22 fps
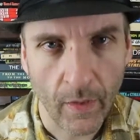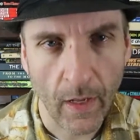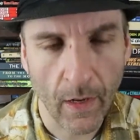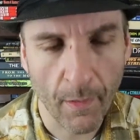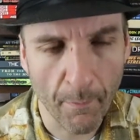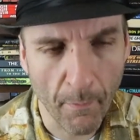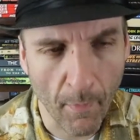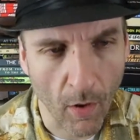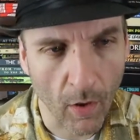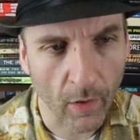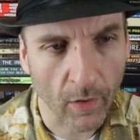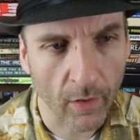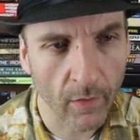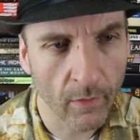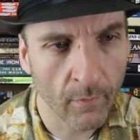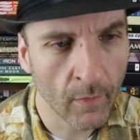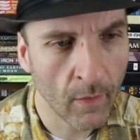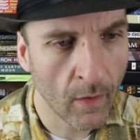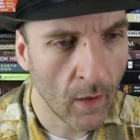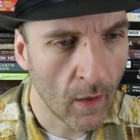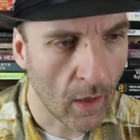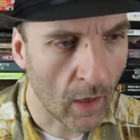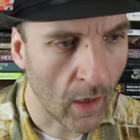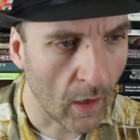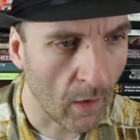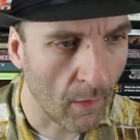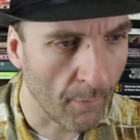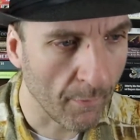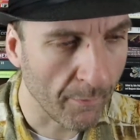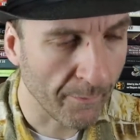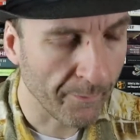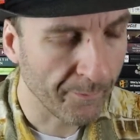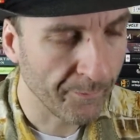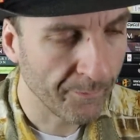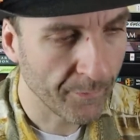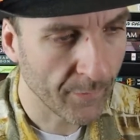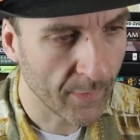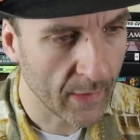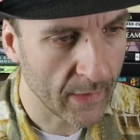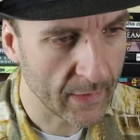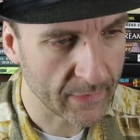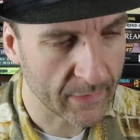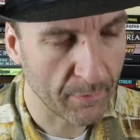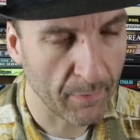And Mark um,
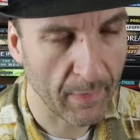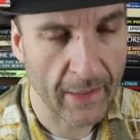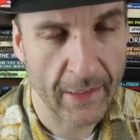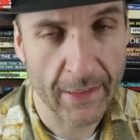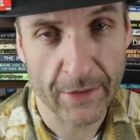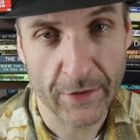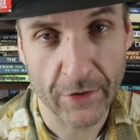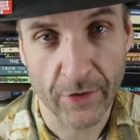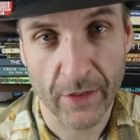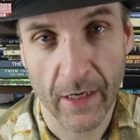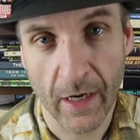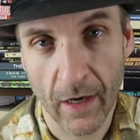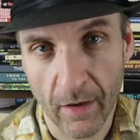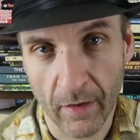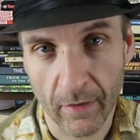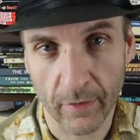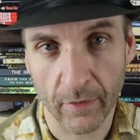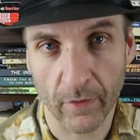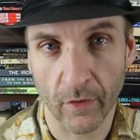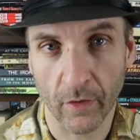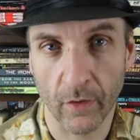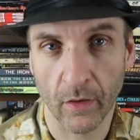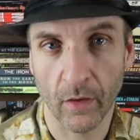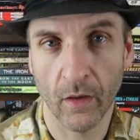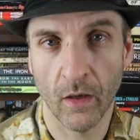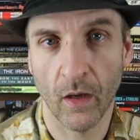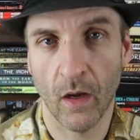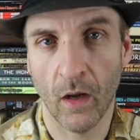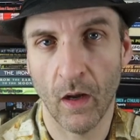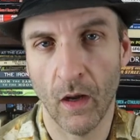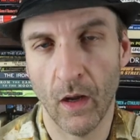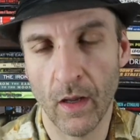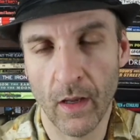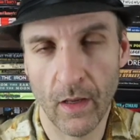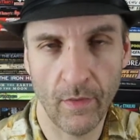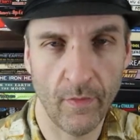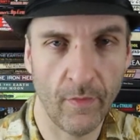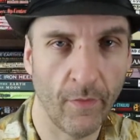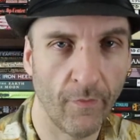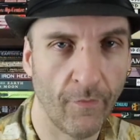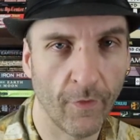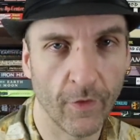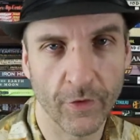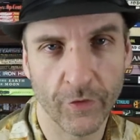is a major character uh, in
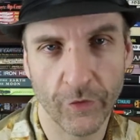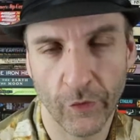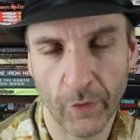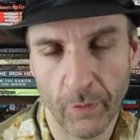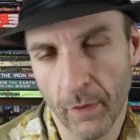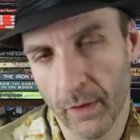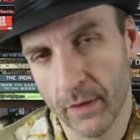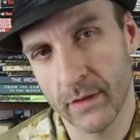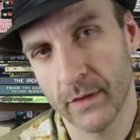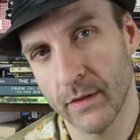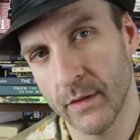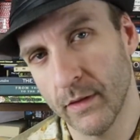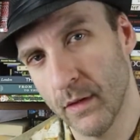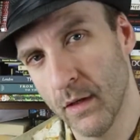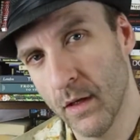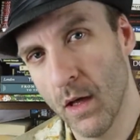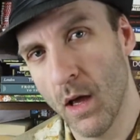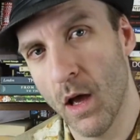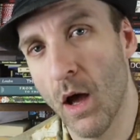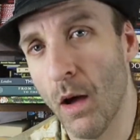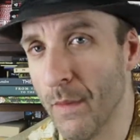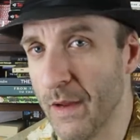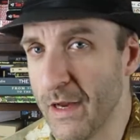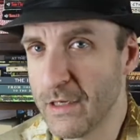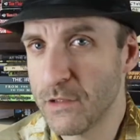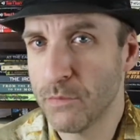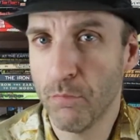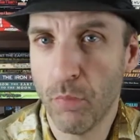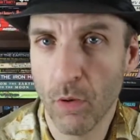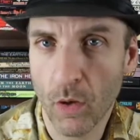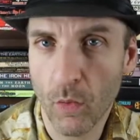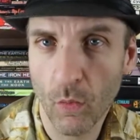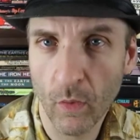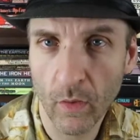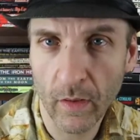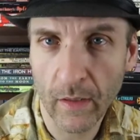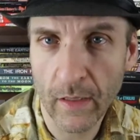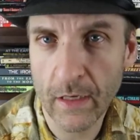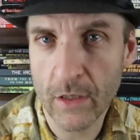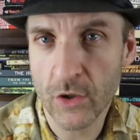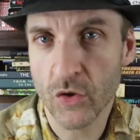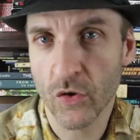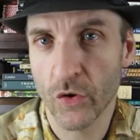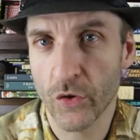the first three books. Um, each book will
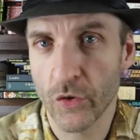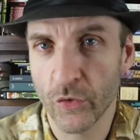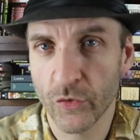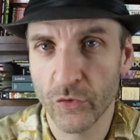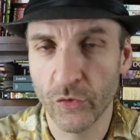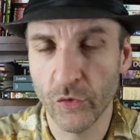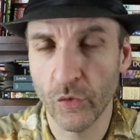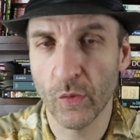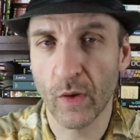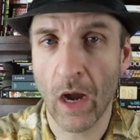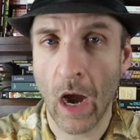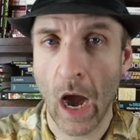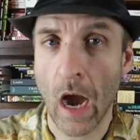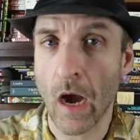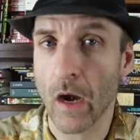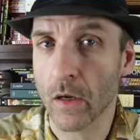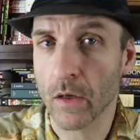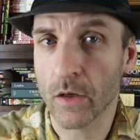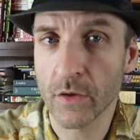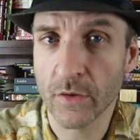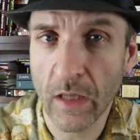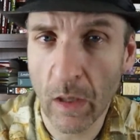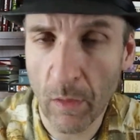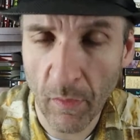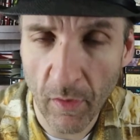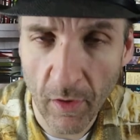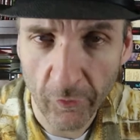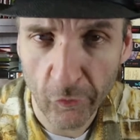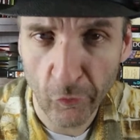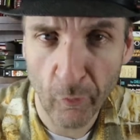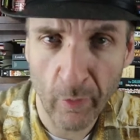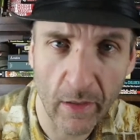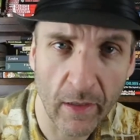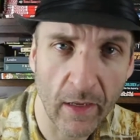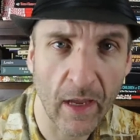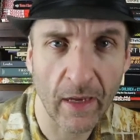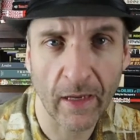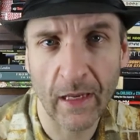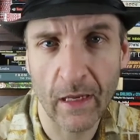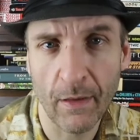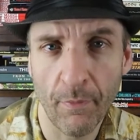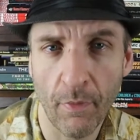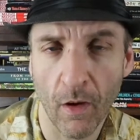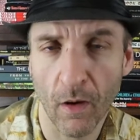introduce new characters. That will also be a
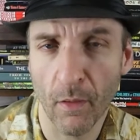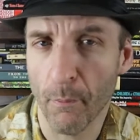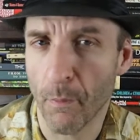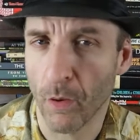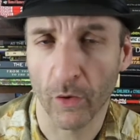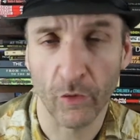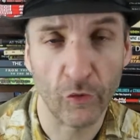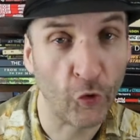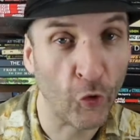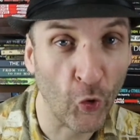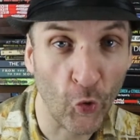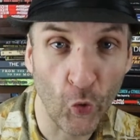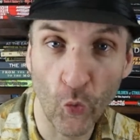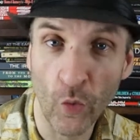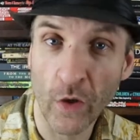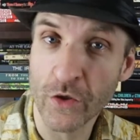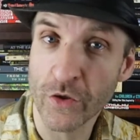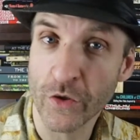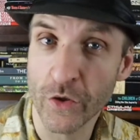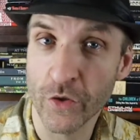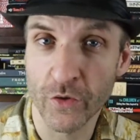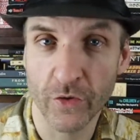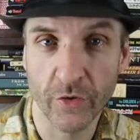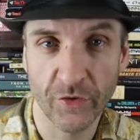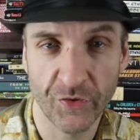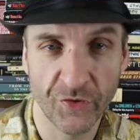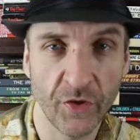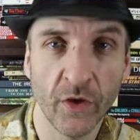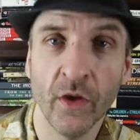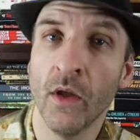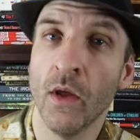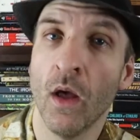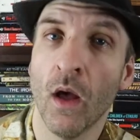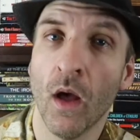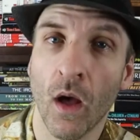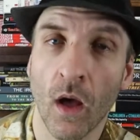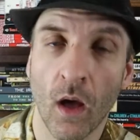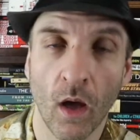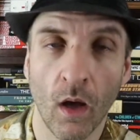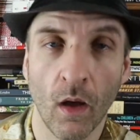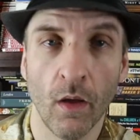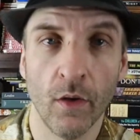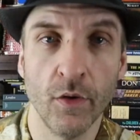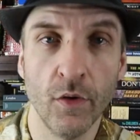key part. Book two introduces
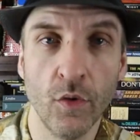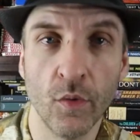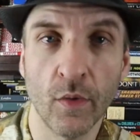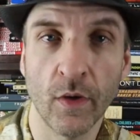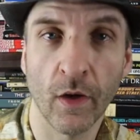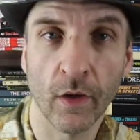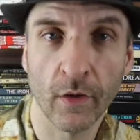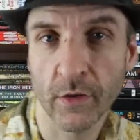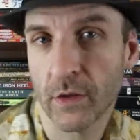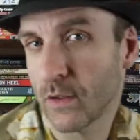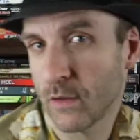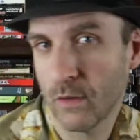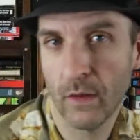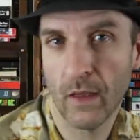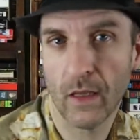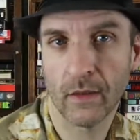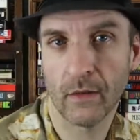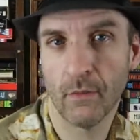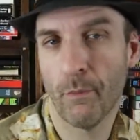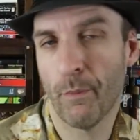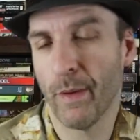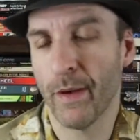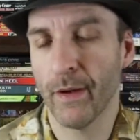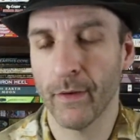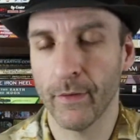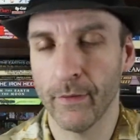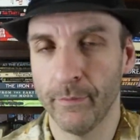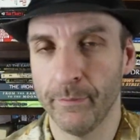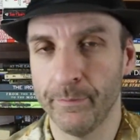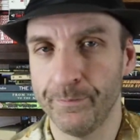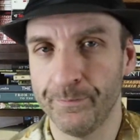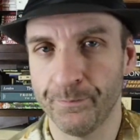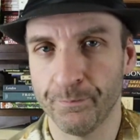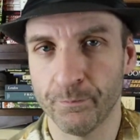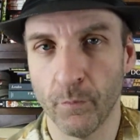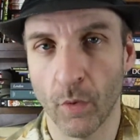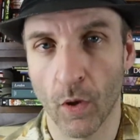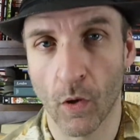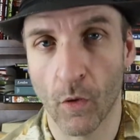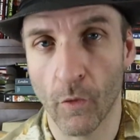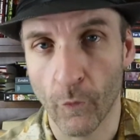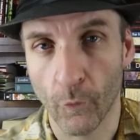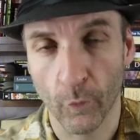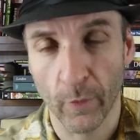uh, new characters like the Baron.
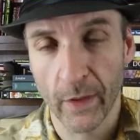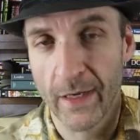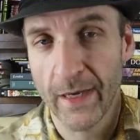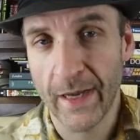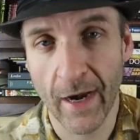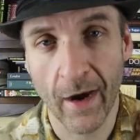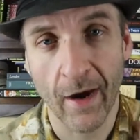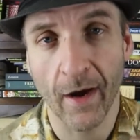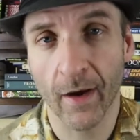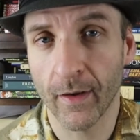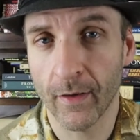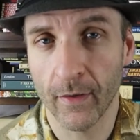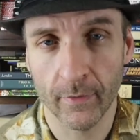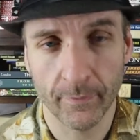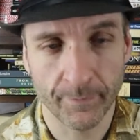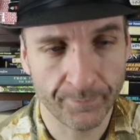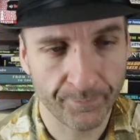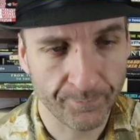Book three, Derek.